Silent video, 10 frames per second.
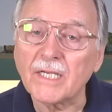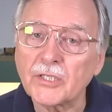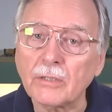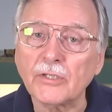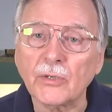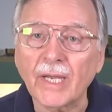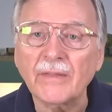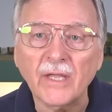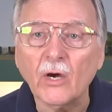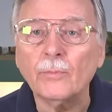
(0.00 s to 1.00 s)
I showed you
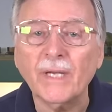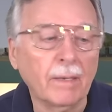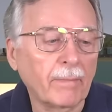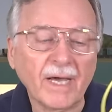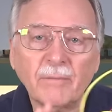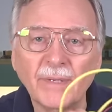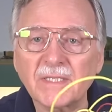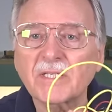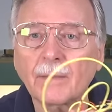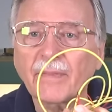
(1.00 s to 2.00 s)
in the opening might have
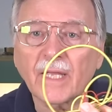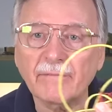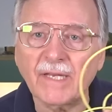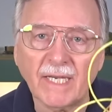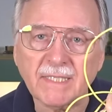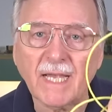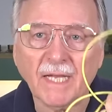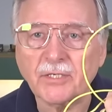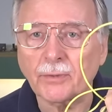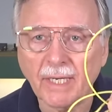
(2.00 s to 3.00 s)
been something of an
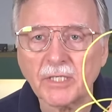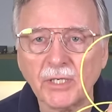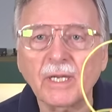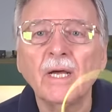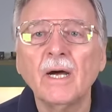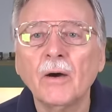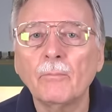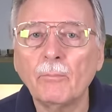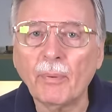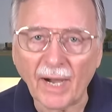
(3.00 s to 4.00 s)
exaggeration,
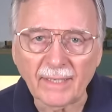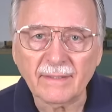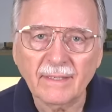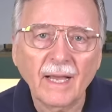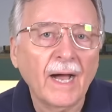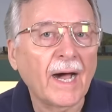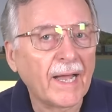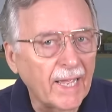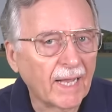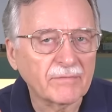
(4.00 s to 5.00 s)
but
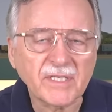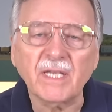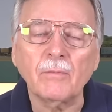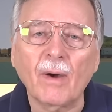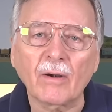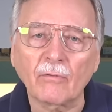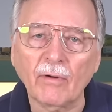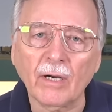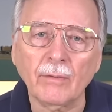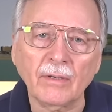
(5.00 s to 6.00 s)
I have seen model
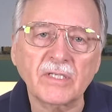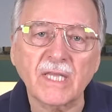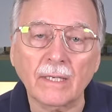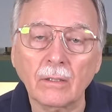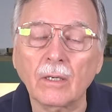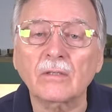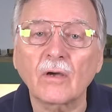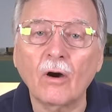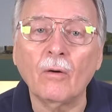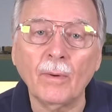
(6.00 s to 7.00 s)
railroads that looked
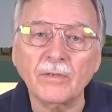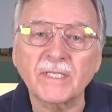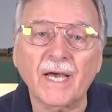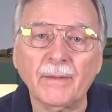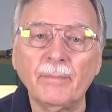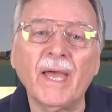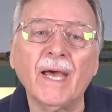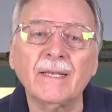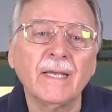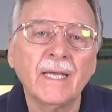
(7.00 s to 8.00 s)
almost that
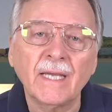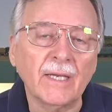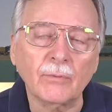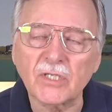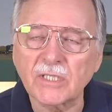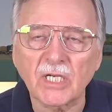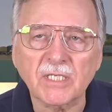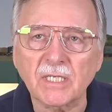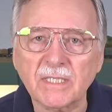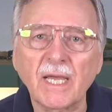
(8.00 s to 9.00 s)
bad. It was
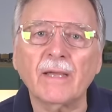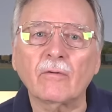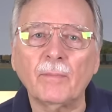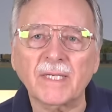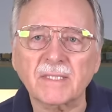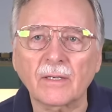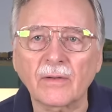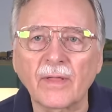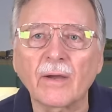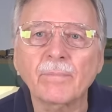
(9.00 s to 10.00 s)
just a tangled mess
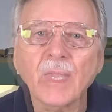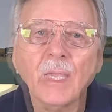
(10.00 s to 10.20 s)
under there.